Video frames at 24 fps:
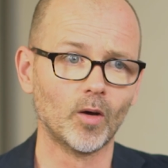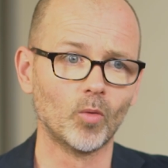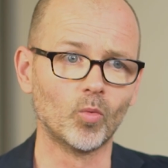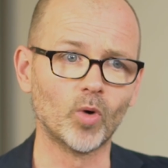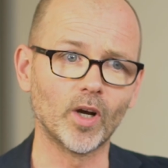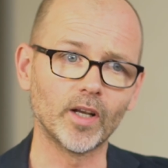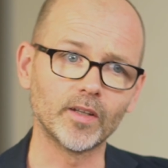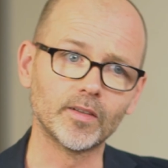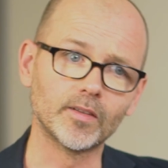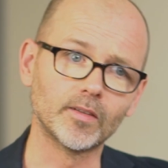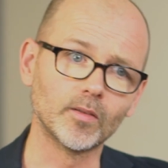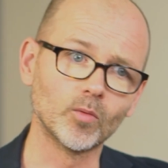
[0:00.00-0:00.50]

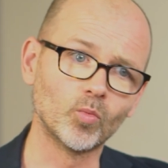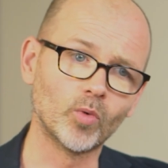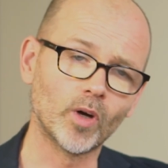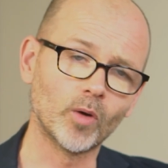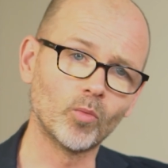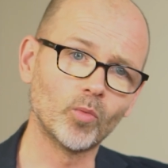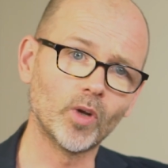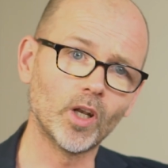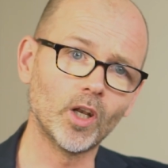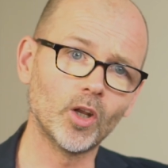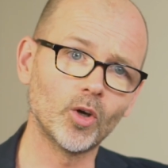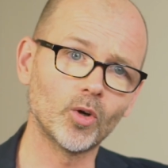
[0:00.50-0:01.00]
Whereas
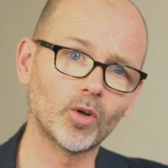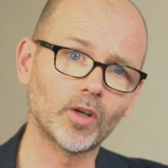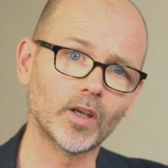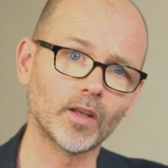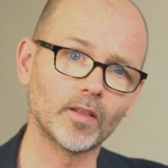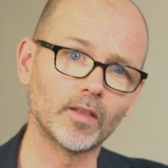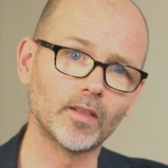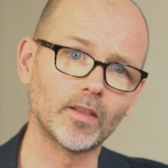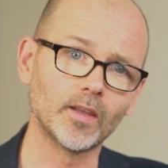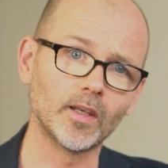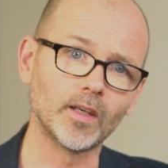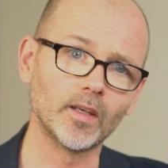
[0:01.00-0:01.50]
when we look
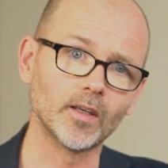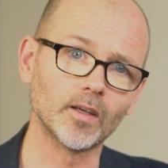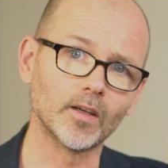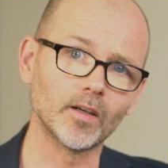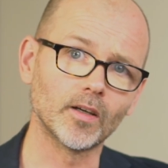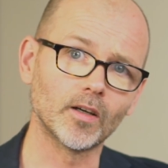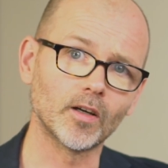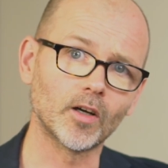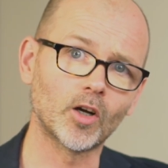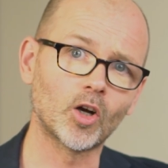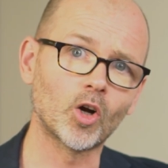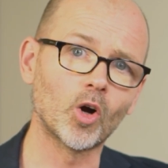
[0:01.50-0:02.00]
at the
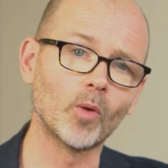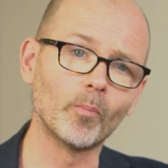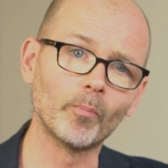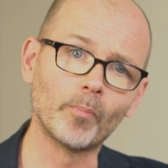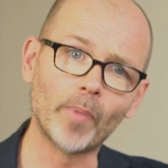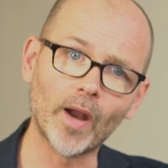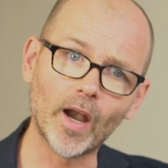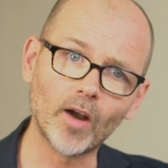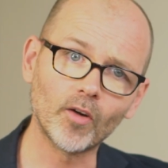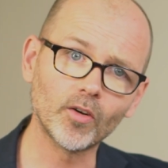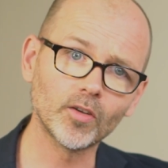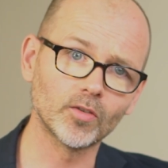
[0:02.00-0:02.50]

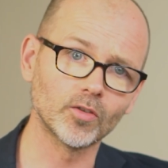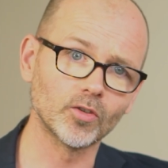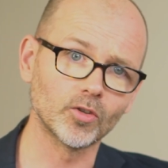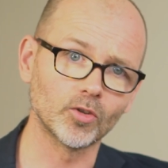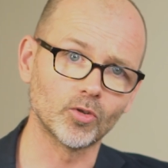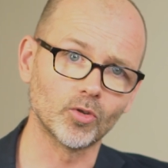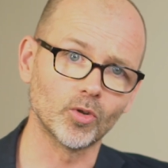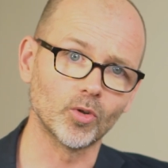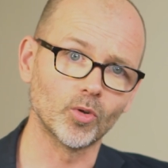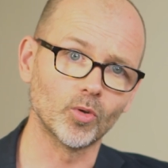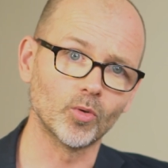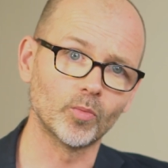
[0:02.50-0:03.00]
comparison
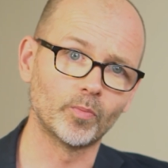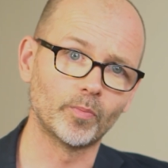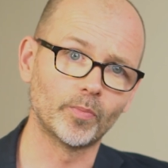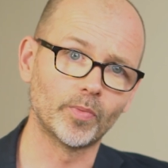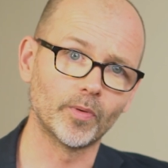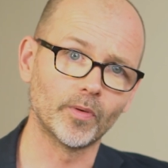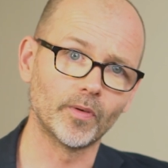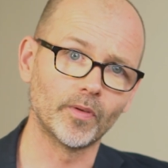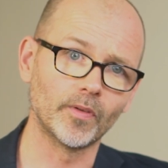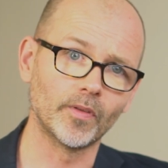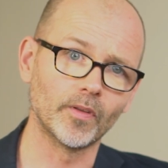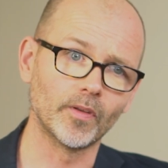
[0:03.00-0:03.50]

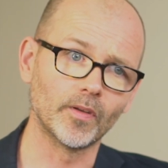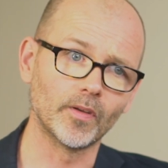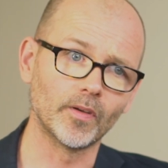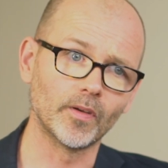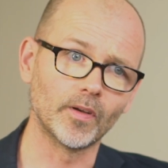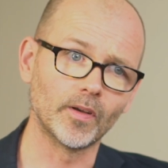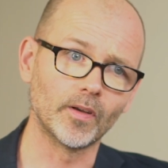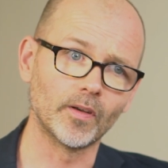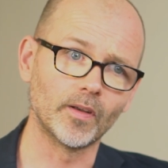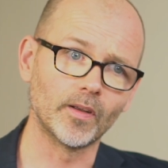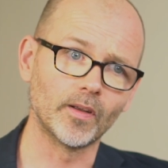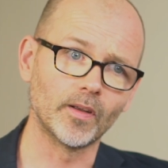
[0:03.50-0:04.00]
group,
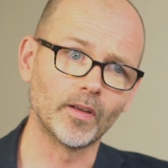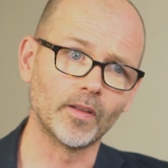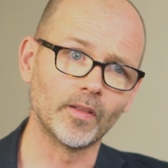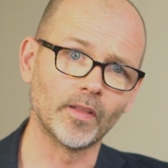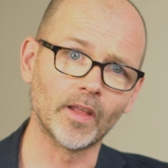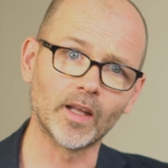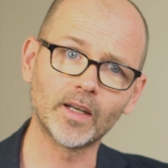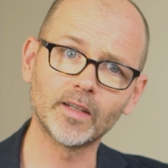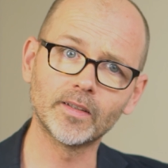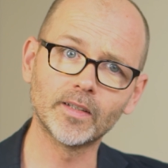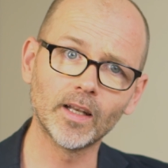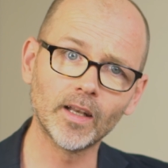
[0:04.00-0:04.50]

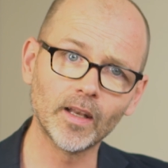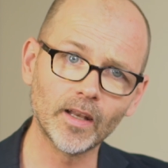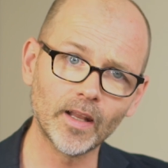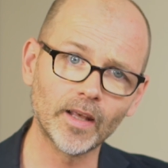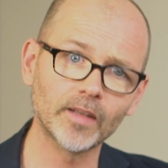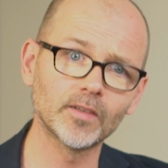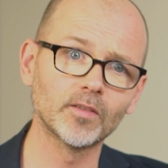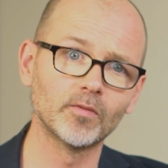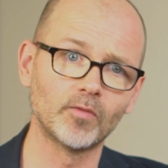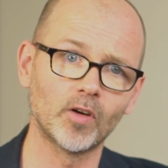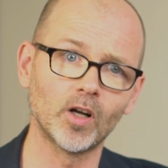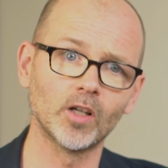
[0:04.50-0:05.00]
that is a
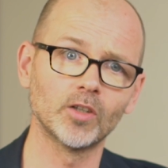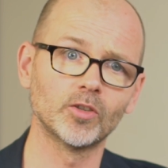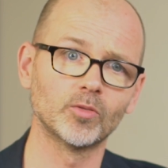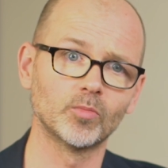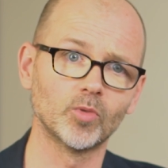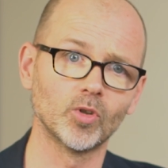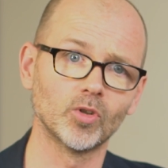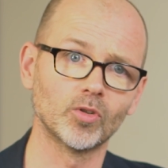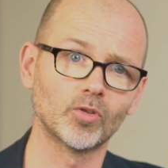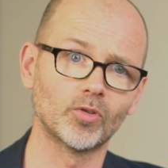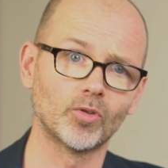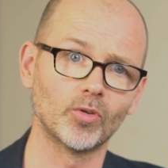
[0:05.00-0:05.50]
less
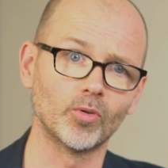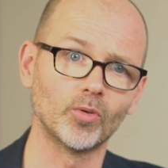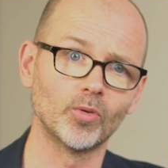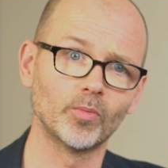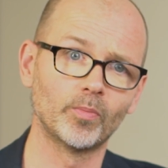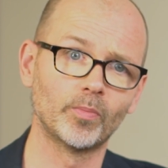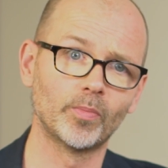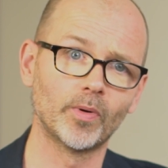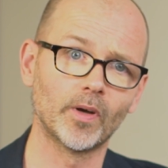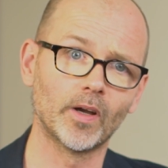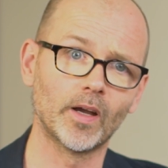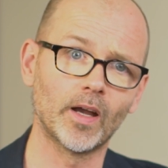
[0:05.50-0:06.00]
vulnerable group,
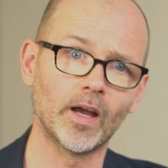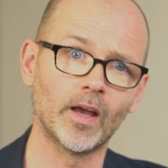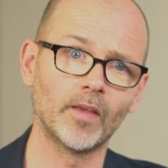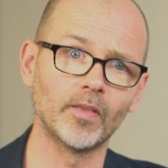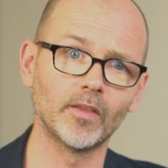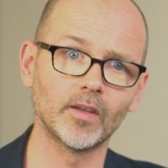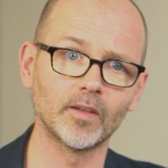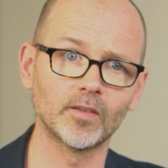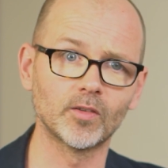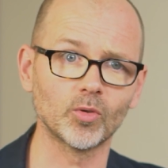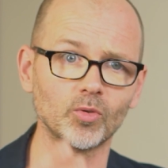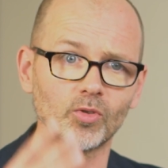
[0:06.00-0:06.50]
and
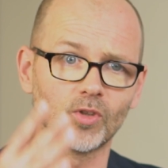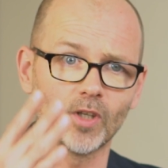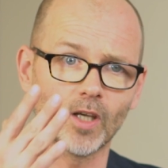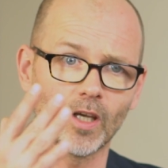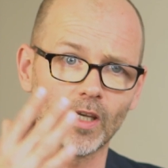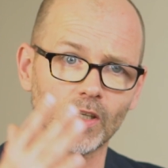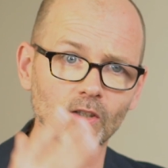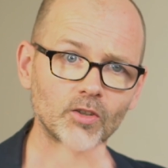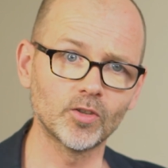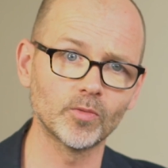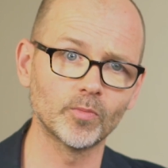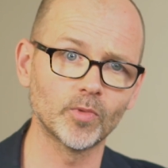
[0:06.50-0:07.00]
the
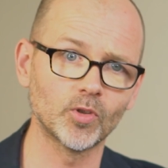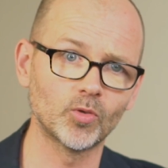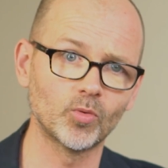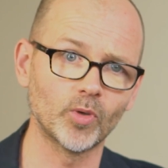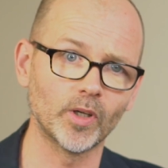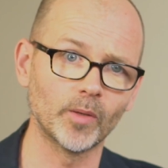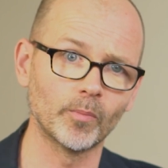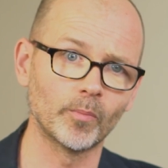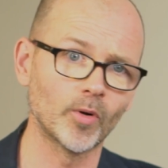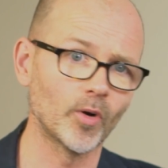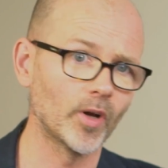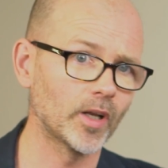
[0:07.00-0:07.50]
association
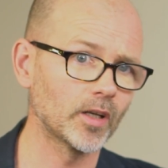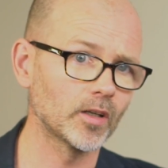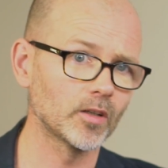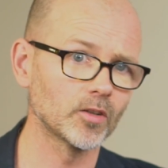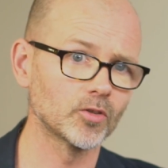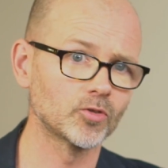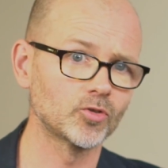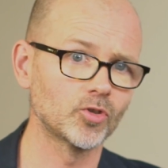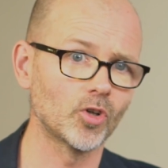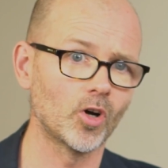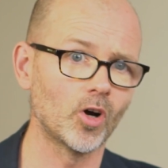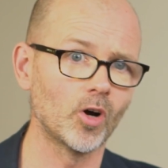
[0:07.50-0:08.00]
between
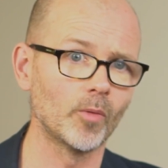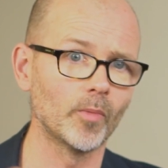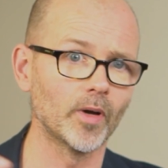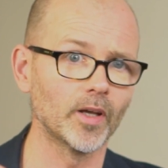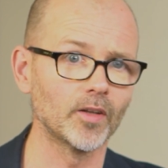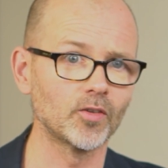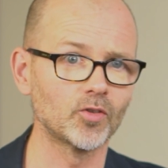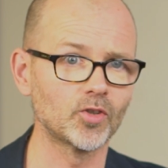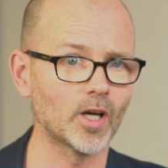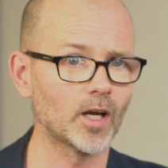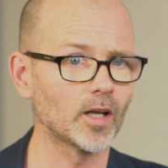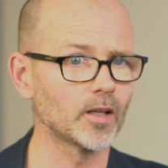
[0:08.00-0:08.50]
parental trauma
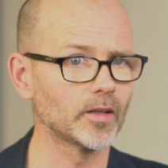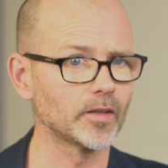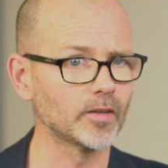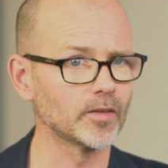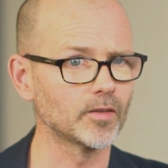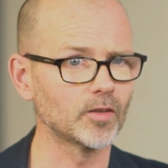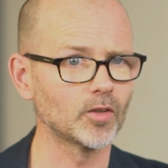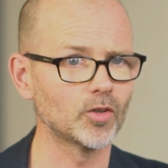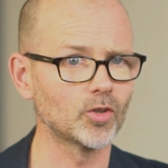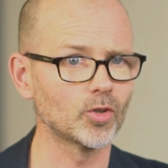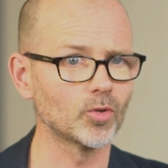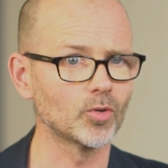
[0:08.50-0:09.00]
and child
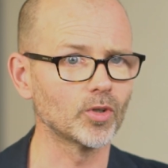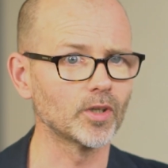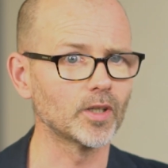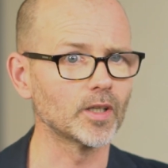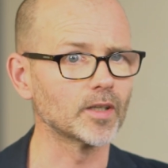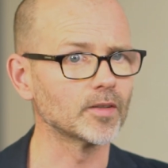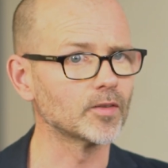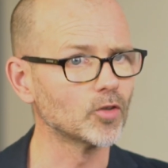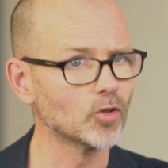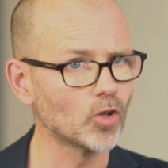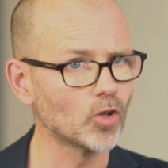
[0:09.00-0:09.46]
insecurity is